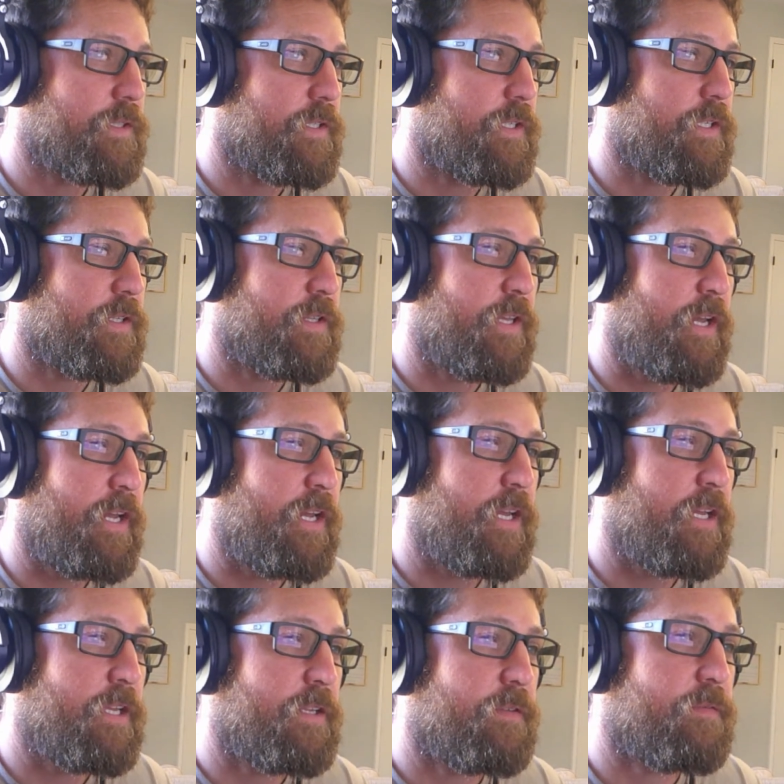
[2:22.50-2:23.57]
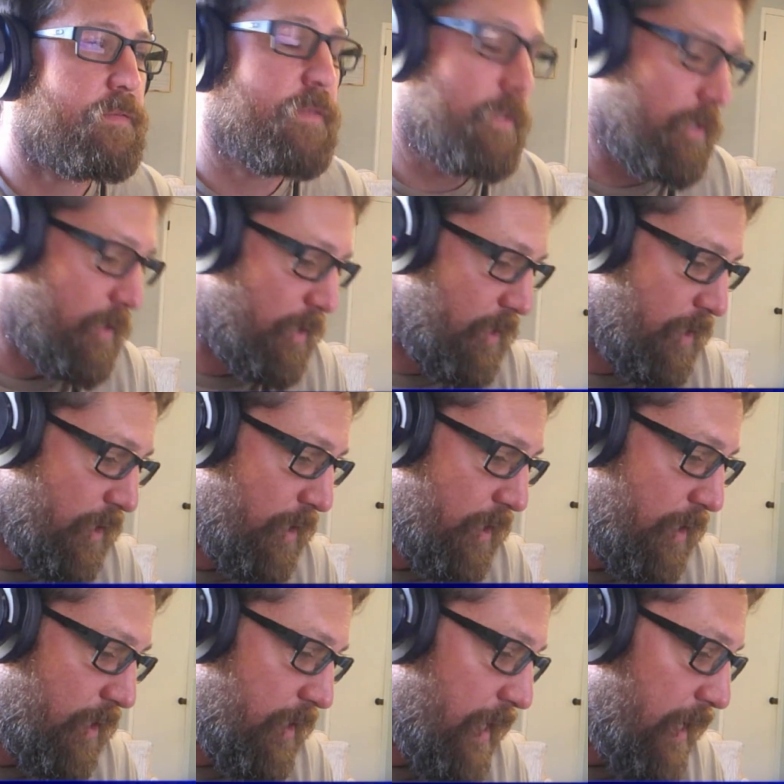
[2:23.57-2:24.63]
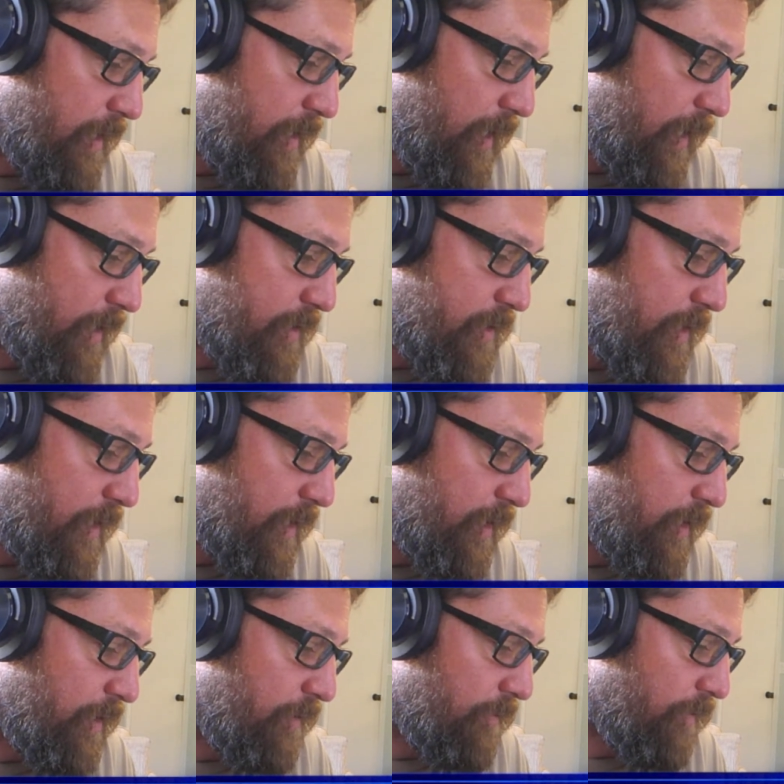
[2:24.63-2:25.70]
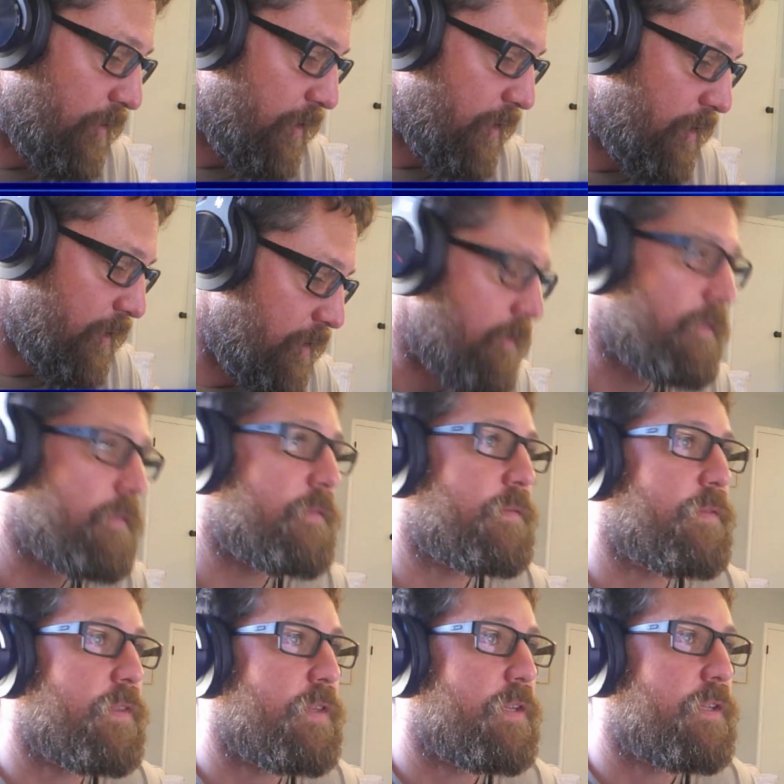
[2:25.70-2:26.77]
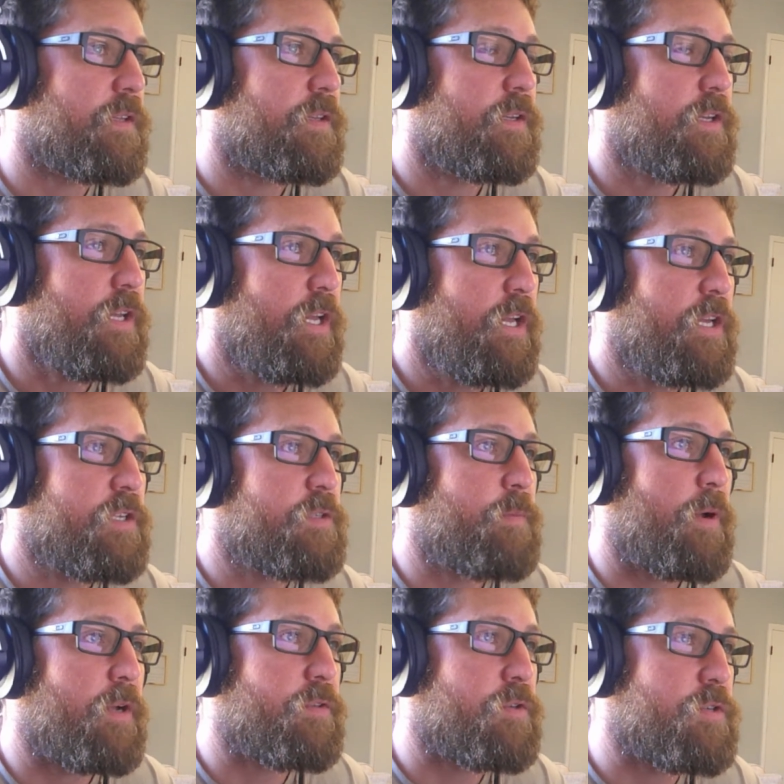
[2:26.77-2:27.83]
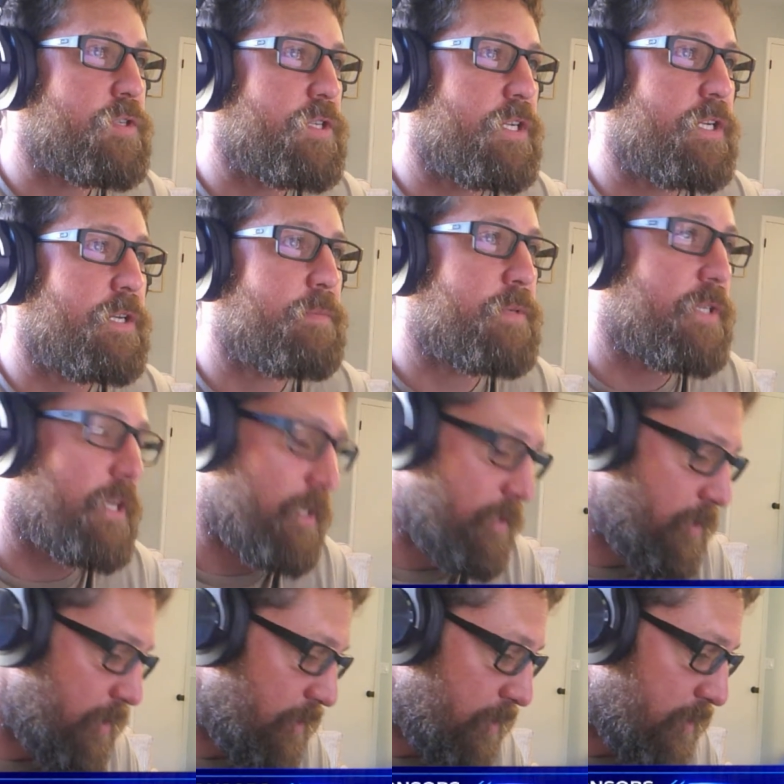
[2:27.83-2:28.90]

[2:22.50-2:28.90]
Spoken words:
Get that. And now you can't see any of the sponsorships, can't see the